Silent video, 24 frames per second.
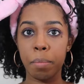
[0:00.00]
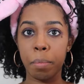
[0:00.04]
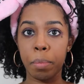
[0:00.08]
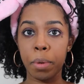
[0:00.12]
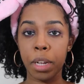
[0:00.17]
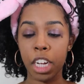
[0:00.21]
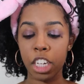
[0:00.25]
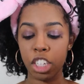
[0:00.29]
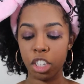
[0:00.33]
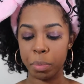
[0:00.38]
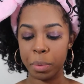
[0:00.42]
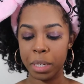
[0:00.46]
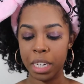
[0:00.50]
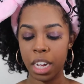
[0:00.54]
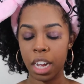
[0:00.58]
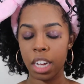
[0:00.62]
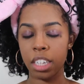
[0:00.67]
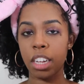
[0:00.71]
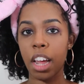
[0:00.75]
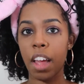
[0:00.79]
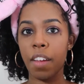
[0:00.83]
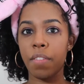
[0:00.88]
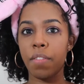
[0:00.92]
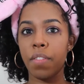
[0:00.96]
blush,
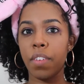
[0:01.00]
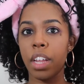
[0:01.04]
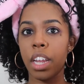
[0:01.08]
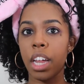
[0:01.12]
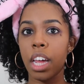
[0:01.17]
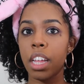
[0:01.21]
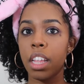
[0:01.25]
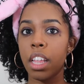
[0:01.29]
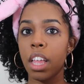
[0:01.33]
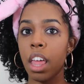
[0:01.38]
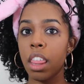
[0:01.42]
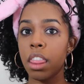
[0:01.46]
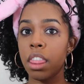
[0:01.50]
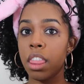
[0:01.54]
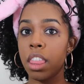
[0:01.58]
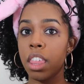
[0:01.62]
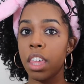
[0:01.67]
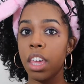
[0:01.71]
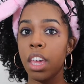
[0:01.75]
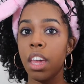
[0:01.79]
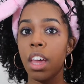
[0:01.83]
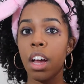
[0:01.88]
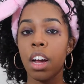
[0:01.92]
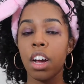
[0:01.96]
because I feel like
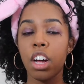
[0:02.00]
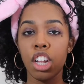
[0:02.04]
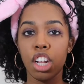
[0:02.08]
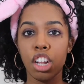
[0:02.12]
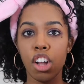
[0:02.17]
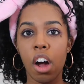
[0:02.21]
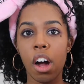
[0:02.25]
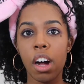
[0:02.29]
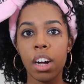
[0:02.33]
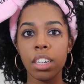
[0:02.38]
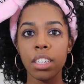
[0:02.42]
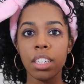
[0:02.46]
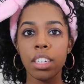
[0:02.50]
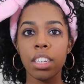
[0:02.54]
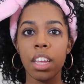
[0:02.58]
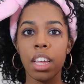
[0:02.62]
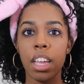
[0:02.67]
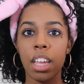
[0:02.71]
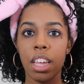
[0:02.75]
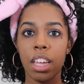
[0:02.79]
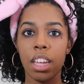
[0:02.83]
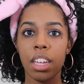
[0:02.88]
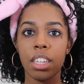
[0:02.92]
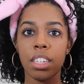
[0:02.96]
the gloss
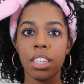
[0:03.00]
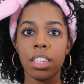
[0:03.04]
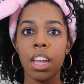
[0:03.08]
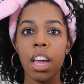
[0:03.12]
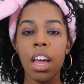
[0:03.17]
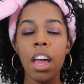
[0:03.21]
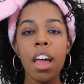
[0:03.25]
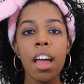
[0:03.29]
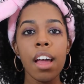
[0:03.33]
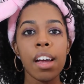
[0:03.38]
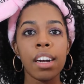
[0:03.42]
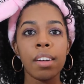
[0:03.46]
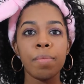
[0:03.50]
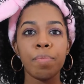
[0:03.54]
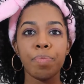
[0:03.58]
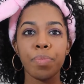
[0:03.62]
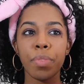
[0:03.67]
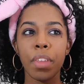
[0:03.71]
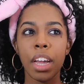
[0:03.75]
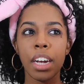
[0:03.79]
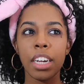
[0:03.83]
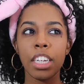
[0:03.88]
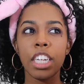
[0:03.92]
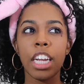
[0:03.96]
is
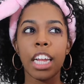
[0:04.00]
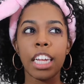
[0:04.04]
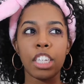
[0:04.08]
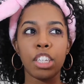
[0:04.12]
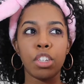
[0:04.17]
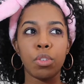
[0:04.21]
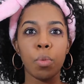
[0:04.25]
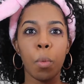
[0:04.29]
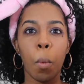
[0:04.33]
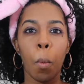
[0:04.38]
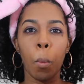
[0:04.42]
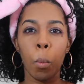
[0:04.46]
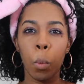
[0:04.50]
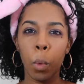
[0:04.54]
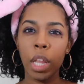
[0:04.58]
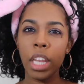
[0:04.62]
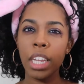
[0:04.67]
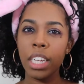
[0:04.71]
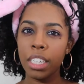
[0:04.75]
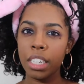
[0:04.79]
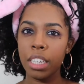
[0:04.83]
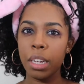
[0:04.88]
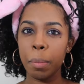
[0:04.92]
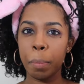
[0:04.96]
like
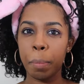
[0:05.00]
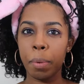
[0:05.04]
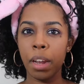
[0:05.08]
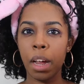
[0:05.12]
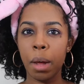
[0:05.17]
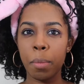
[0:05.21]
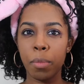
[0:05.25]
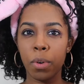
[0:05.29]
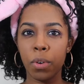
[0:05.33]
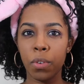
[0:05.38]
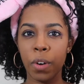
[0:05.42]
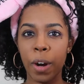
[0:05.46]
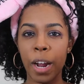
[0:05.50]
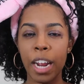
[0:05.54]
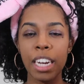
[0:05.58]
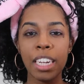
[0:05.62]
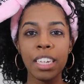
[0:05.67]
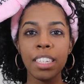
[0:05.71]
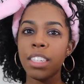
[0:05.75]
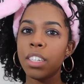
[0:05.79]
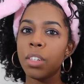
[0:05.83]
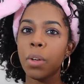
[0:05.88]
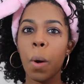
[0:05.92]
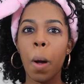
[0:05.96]
really deep plum
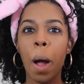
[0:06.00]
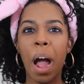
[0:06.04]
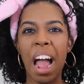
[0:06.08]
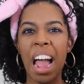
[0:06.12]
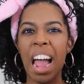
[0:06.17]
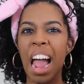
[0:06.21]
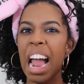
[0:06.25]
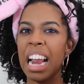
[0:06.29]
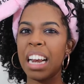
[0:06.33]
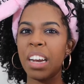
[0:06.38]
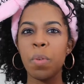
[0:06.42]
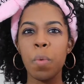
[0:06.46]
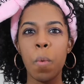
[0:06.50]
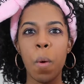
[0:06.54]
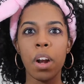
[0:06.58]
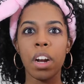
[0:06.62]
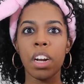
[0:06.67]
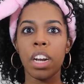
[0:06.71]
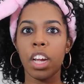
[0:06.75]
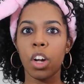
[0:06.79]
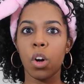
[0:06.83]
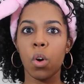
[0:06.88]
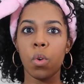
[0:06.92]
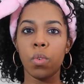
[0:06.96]
already. So I didn't
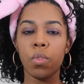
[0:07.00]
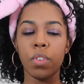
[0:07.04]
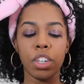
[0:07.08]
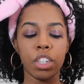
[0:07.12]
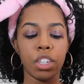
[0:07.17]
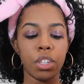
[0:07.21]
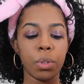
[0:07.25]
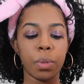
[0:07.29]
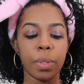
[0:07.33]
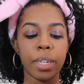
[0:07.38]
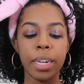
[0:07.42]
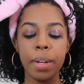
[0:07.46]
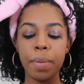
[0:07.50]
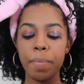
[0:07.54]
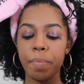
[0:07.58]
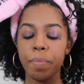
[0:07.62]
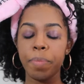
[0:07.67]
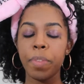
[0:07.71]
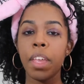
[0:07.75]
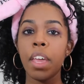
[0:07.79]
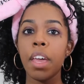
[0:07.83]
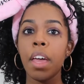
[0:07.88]
want to like overdo it.